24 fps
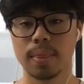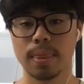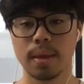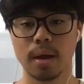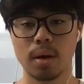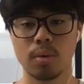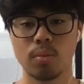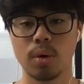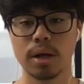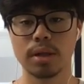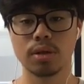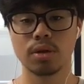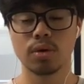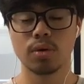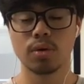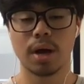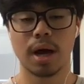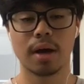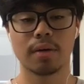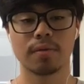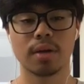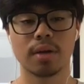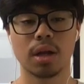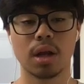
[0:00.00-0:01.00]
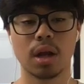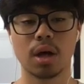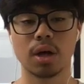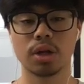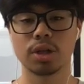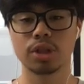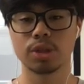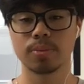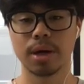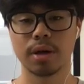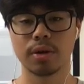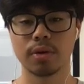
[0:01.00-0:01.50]
when you have a
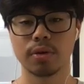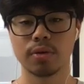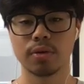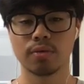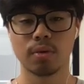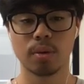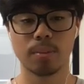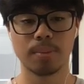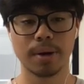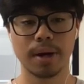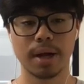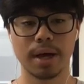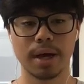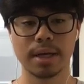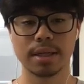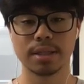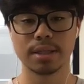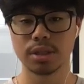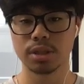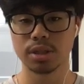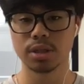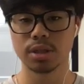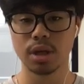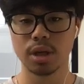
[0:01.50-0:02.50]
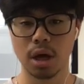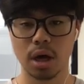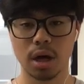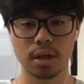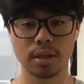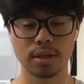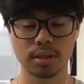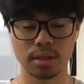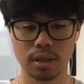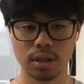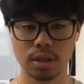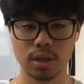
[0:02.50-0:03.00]
large amount of replies, it's just
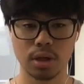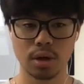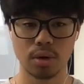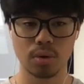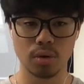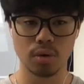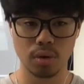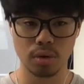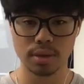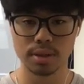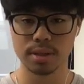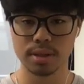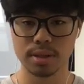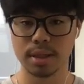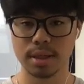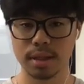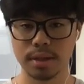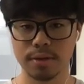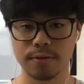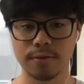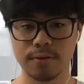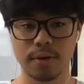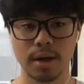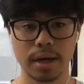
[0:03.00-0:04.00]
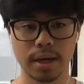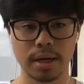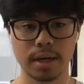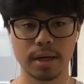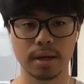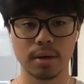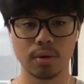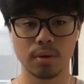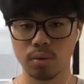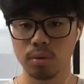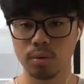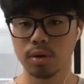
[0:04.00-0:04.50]
hard to, constantly find
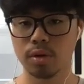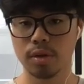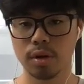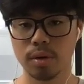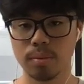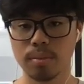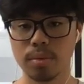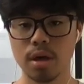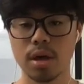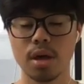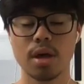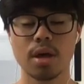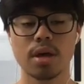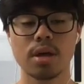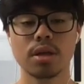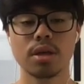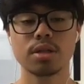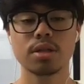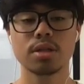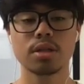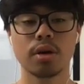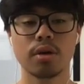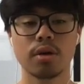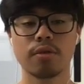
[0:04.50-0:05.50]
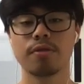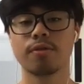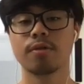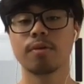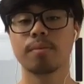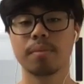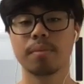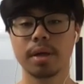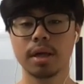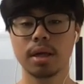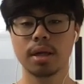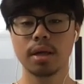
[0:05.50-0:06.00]
all of them. So for
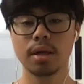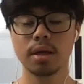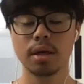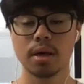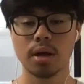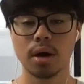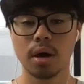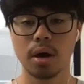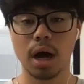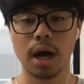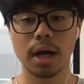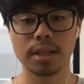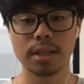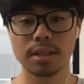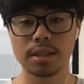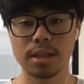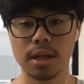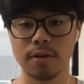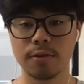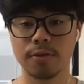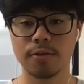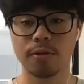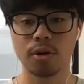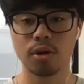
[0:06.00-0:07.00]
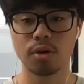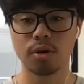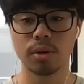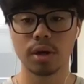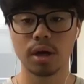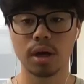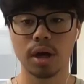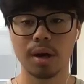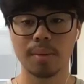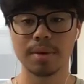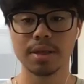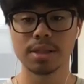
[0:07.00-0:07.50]
me, I'd say
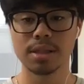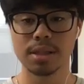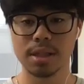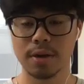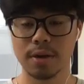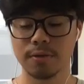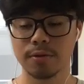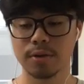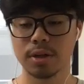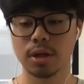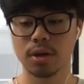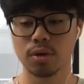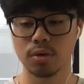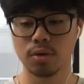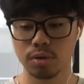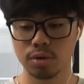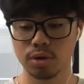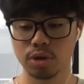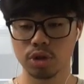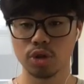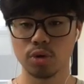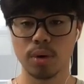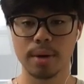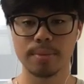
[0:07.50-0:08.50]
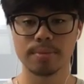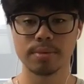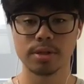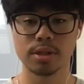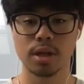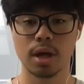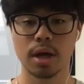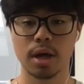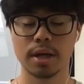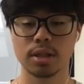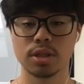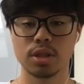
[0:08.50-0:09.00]
following up is definitely crucial. I'm
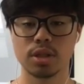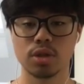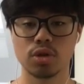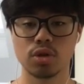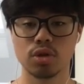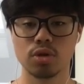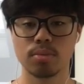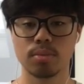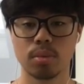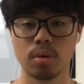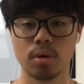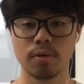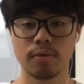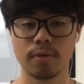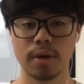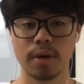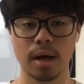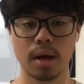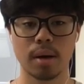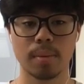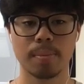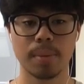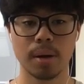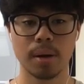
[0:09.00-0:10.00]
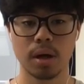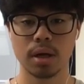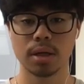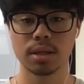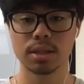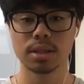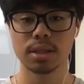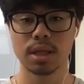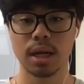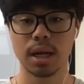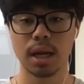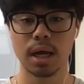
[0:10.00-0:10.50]
starting to do more of like a
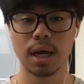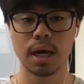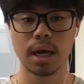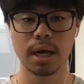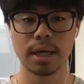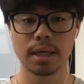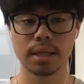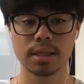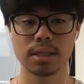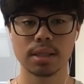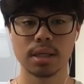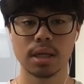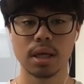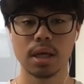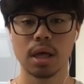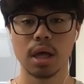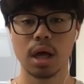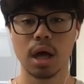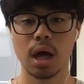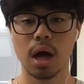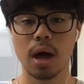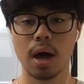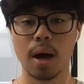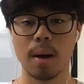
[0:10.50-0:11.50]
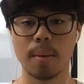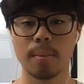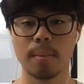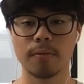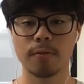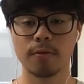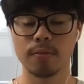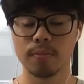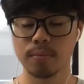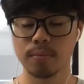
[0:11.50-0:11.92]
personalized um